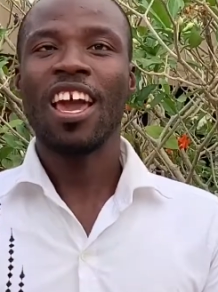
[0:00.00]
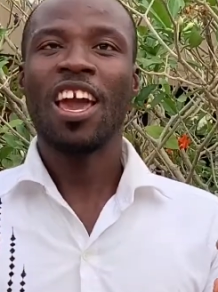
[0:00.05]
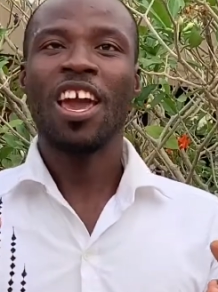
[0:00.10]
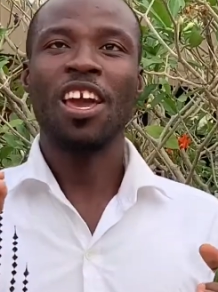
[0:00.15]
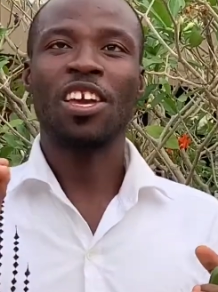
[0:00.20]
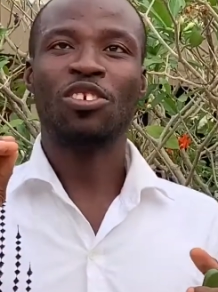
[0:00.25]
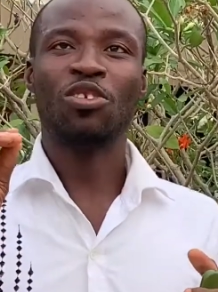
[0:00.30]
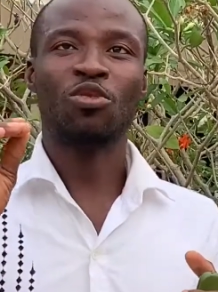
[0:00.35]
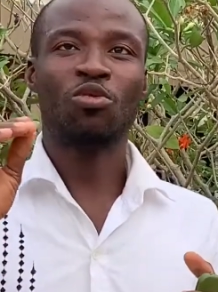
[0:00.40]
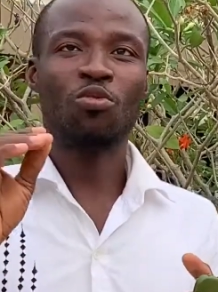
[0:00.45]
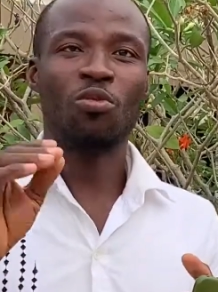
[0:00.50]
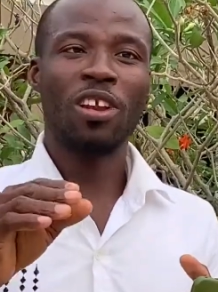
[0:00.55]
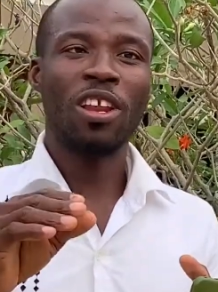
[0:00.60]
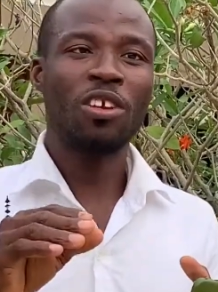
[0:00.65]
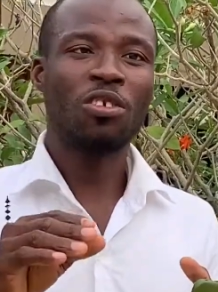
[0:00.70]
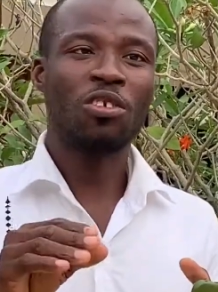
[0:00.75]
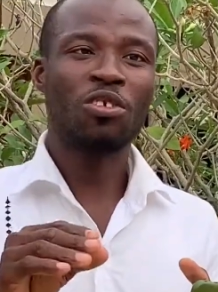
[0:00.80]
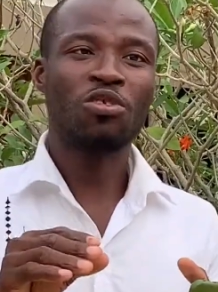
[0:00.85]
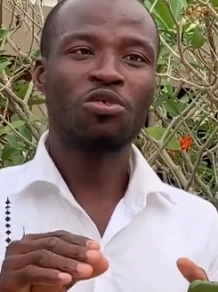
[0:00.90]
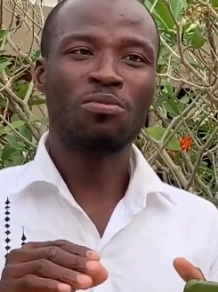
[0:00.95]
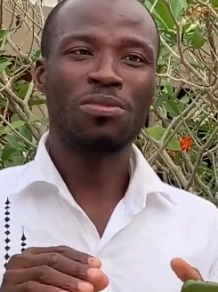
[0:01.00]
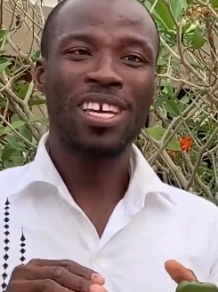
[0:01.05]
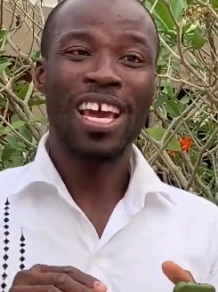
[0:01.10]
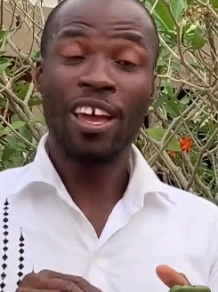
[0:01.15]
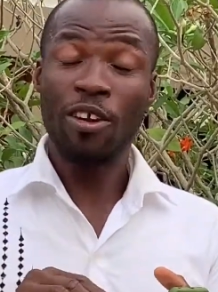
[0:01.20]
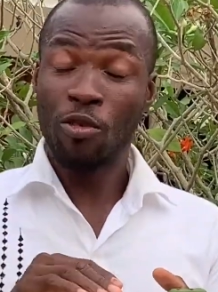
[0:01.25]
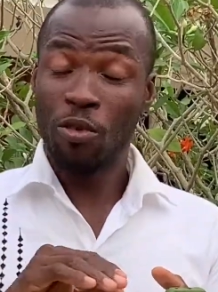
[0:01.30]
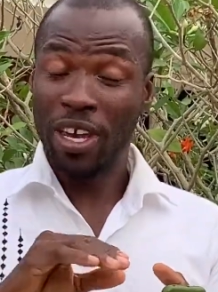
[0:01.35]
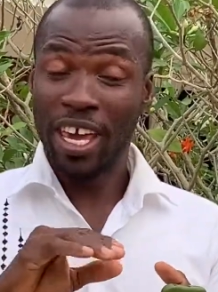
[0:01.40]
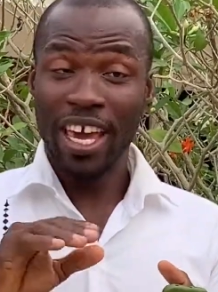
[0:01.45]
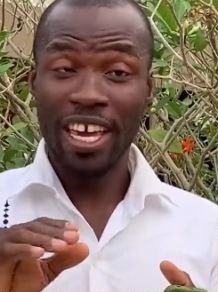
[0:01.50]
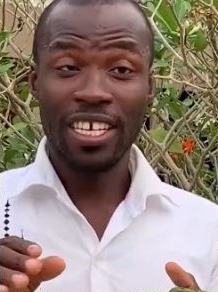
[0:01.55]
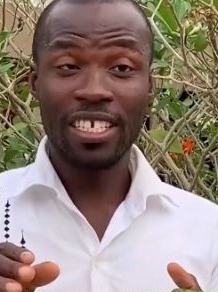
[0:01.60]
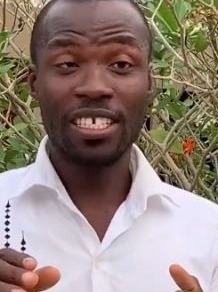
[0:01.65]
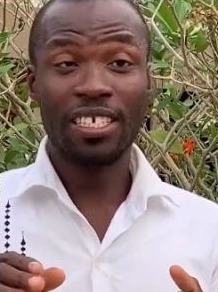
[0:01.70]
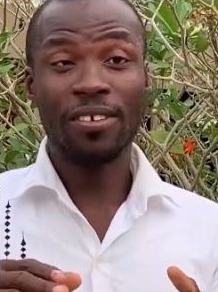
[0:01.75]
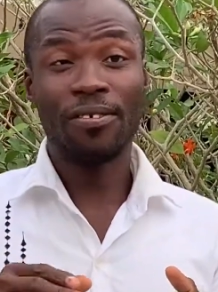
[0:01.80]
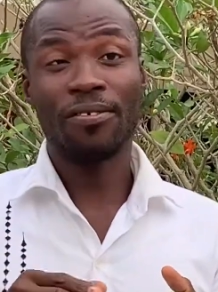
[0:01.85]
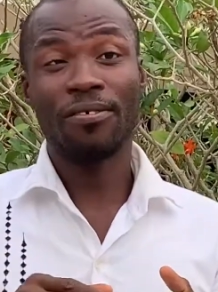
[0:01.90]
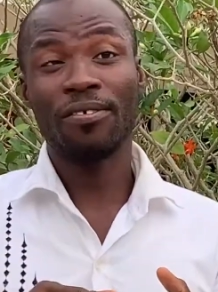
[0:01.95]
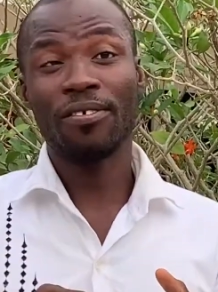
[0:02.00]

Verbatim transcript: it's really going to be educative